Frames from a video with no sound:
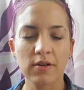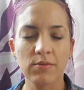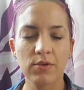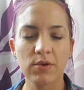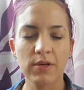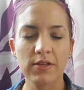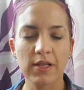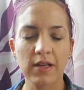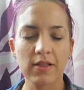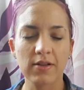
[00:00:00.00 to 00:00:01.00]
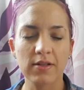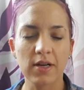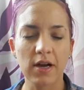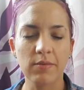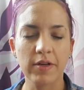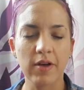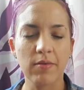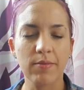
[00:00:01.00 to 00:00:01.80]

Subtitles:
And we'll always take this time to come